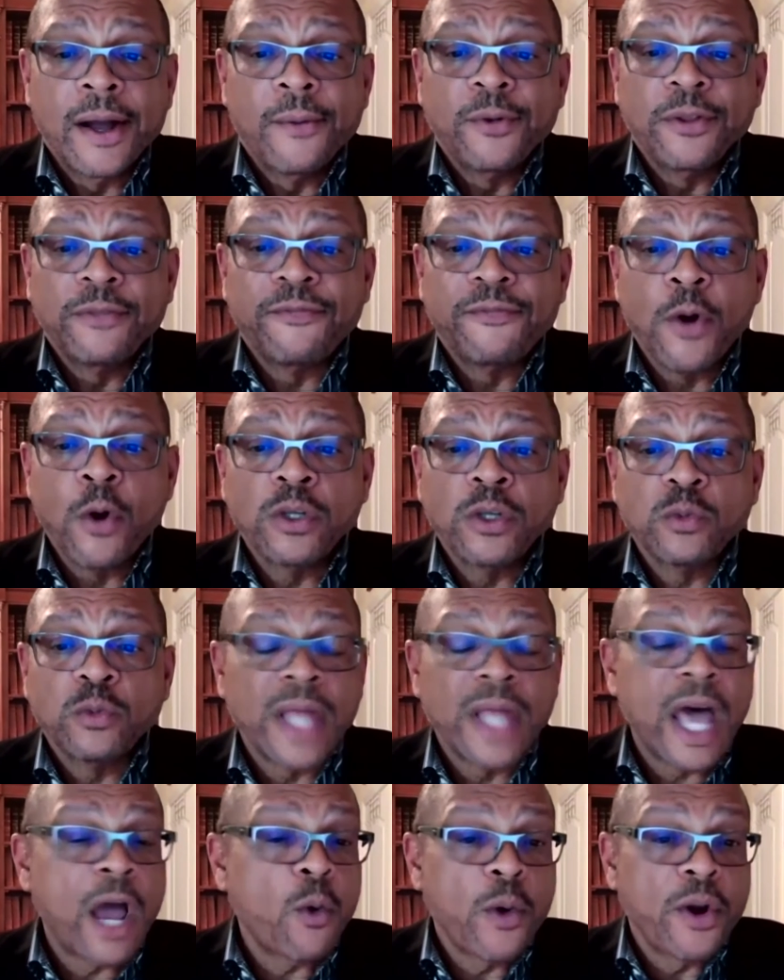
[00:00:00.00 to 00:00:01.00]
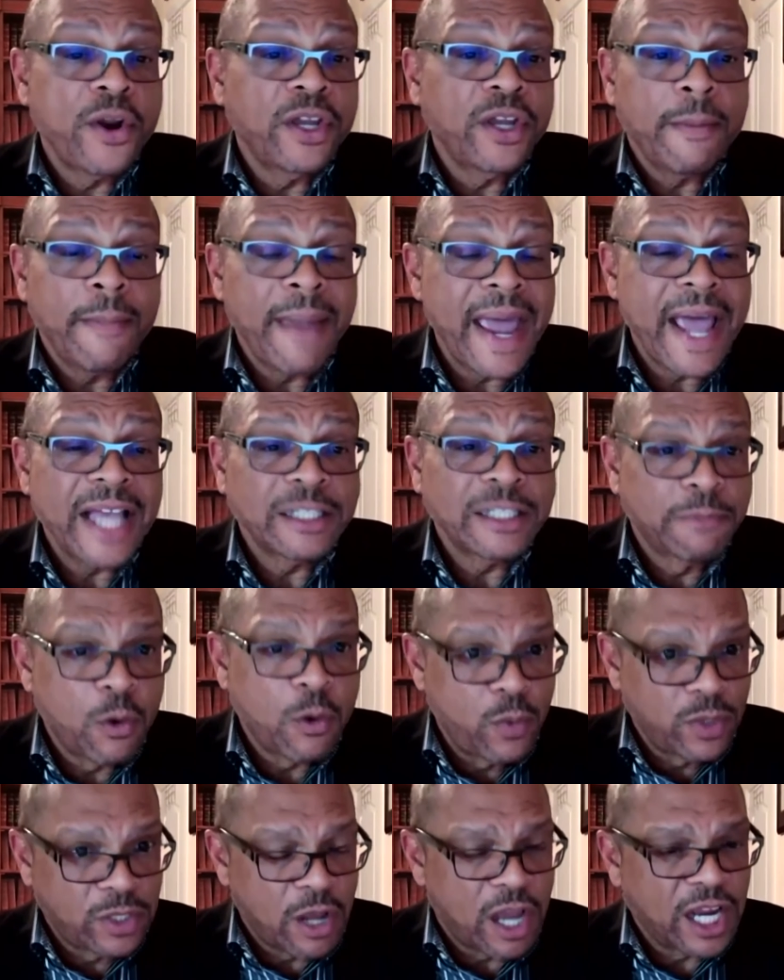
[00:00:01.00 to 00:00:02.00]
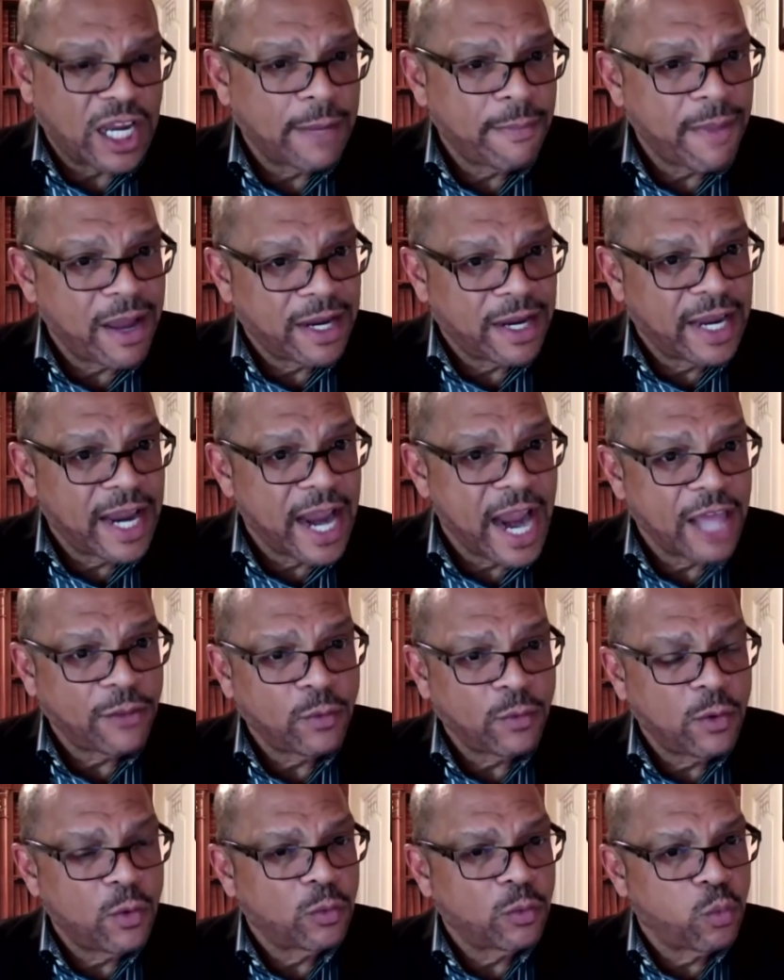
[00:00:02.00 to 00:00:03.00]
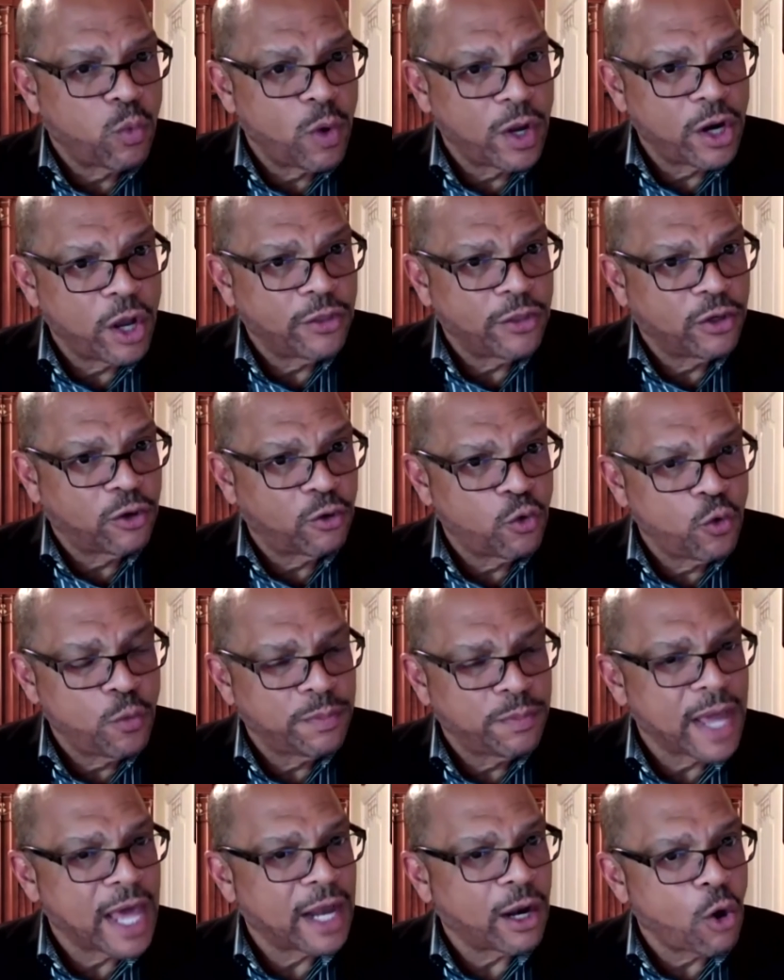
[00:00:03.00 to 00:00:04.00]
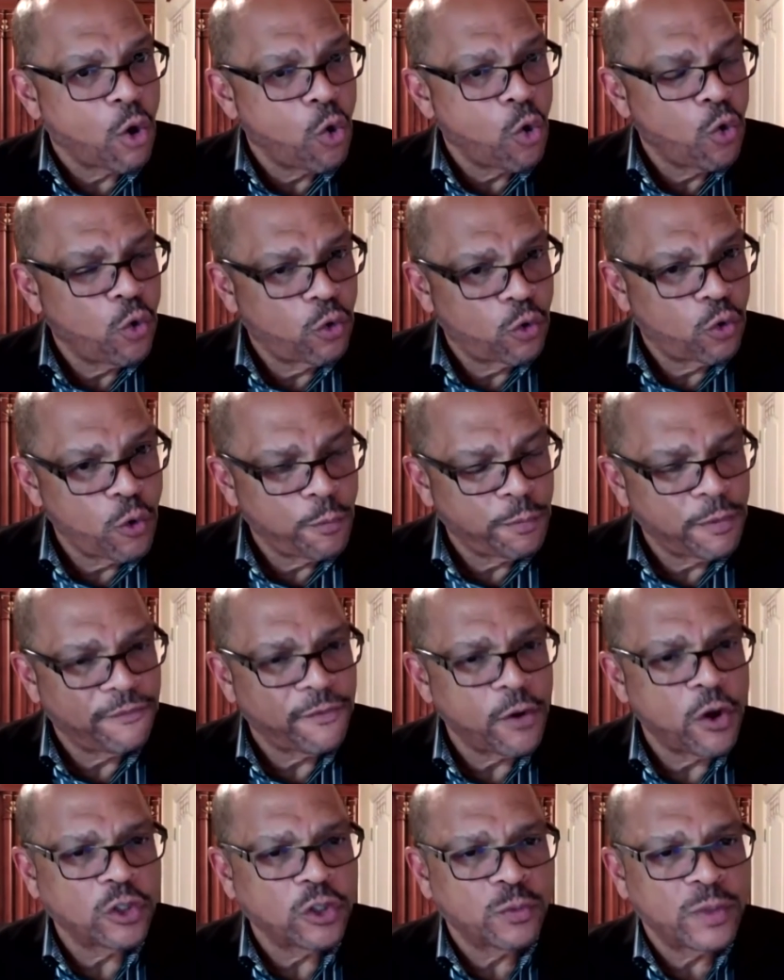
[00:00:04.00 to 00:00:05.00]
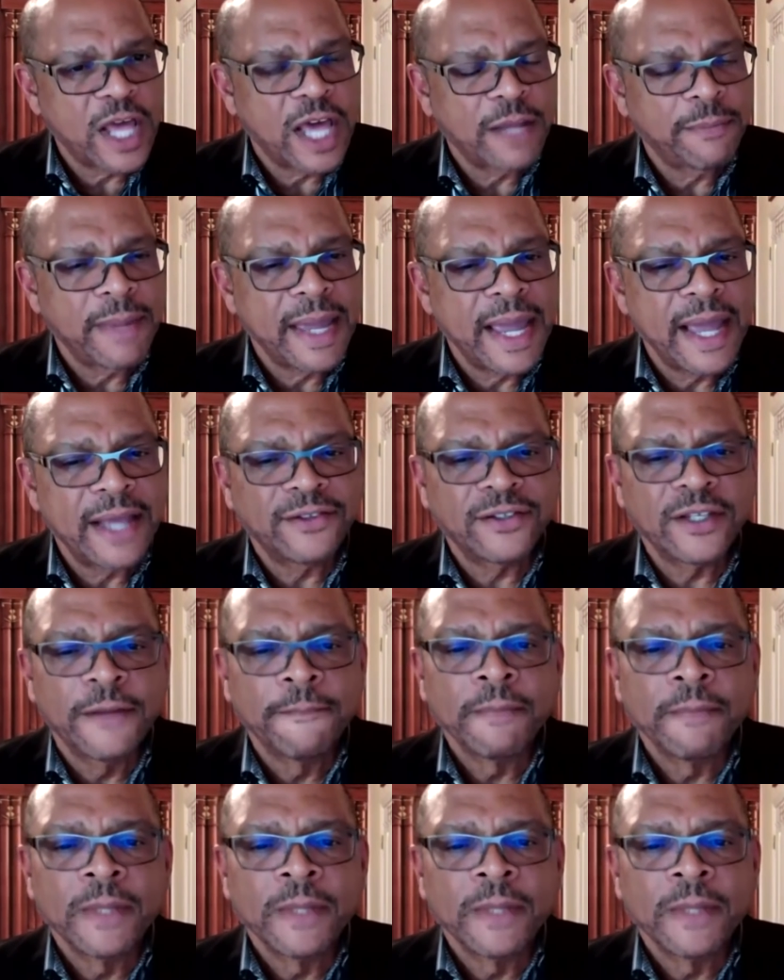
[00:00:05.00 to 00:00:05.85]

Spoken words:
with folks without wearing a mask, but we're talking about gathering with one other group, not a whole group of folks without masks.